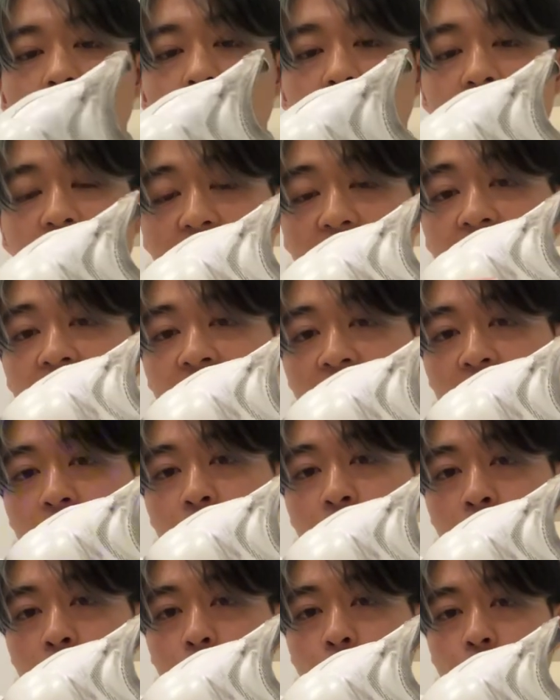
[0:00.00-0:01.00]
their
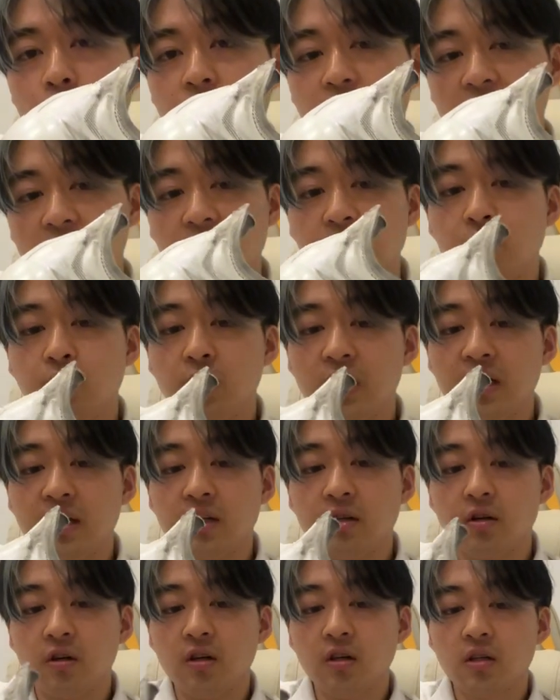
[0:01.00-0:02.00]
heel hold is really
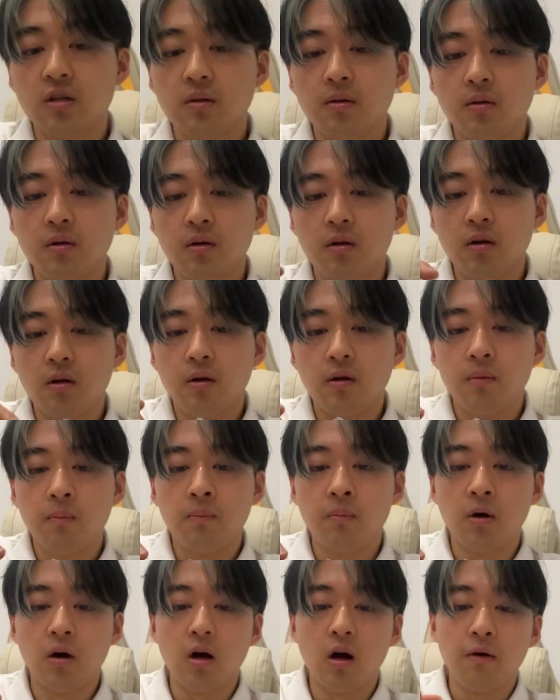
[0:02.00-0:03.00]
good,
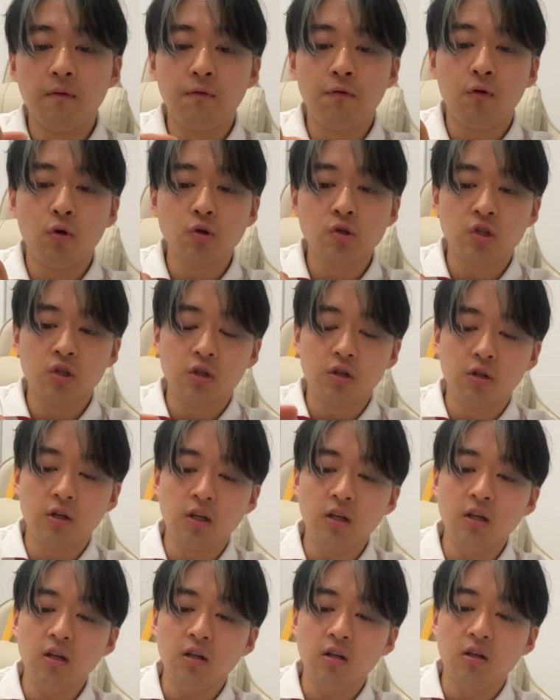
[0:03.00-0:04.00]
but
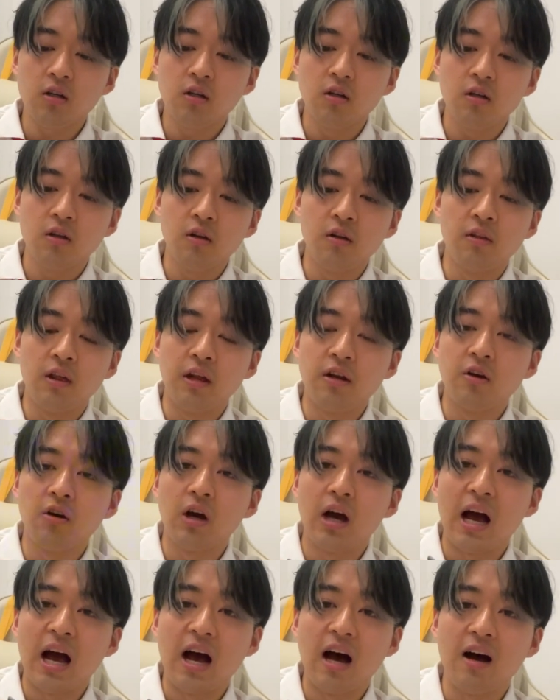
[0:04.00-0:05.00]
unfortunately they
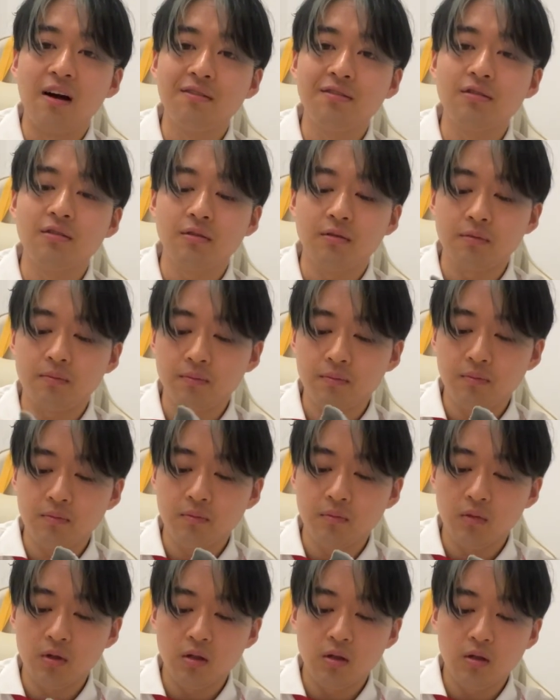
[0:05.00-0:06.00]
don't have
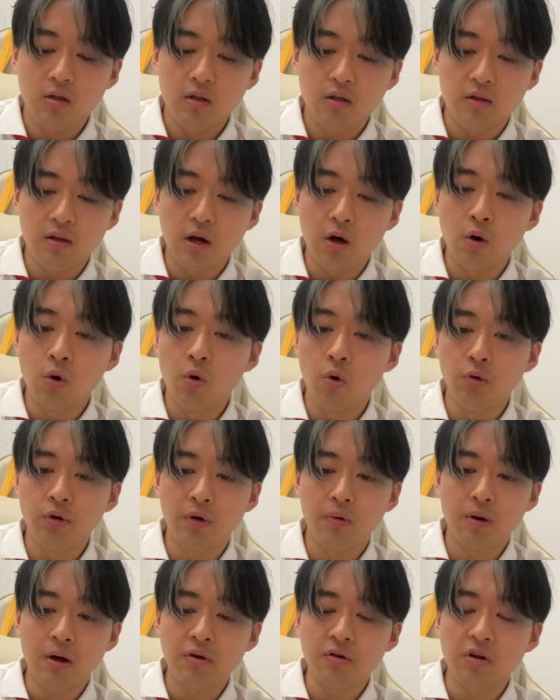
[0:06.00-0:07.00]
the hold
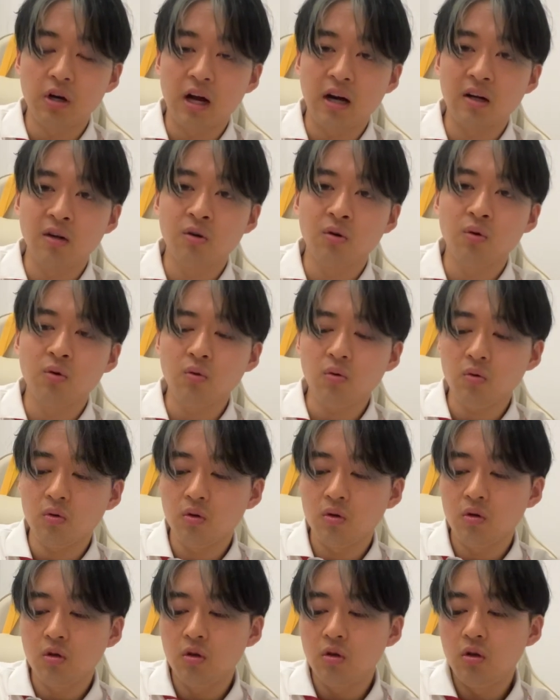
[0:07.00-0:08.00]
around your ankle,
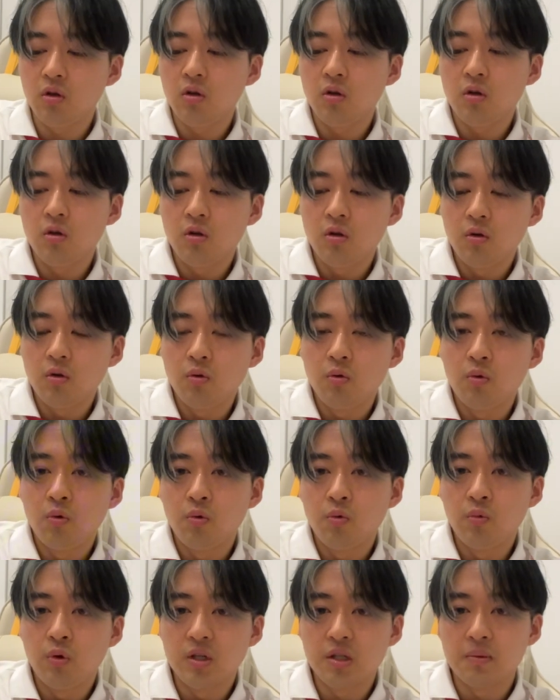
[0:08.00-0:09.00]

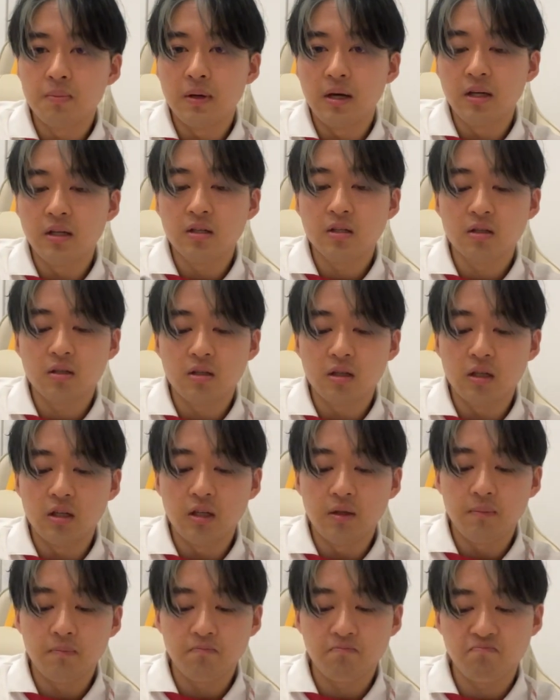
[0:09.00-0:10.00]
which makes
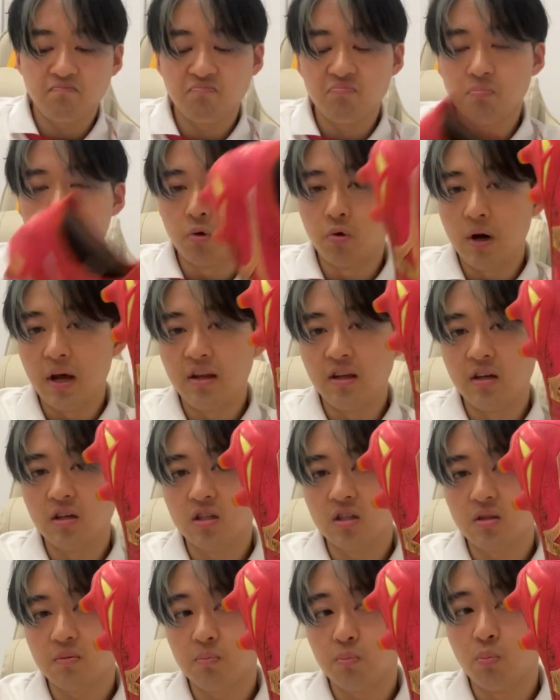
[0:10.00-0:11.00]
the
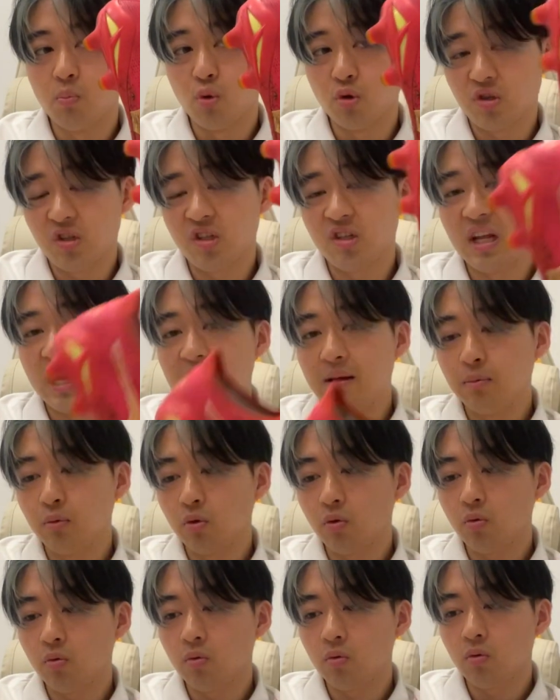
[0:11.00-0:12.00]
Morelias more
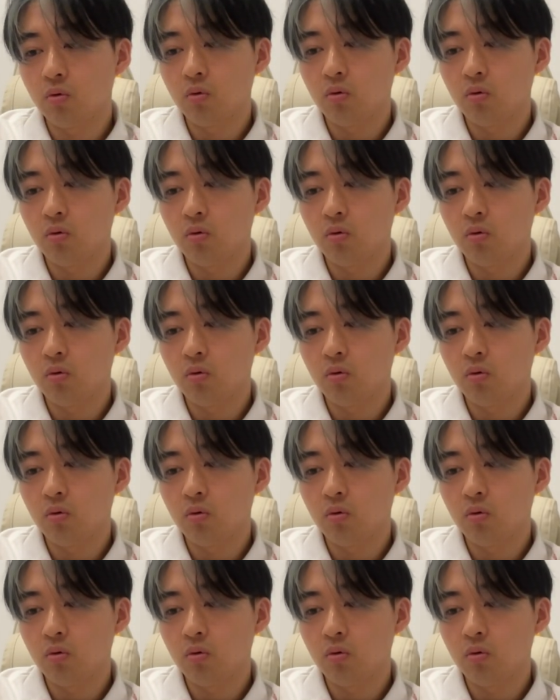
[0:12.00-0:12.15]
stable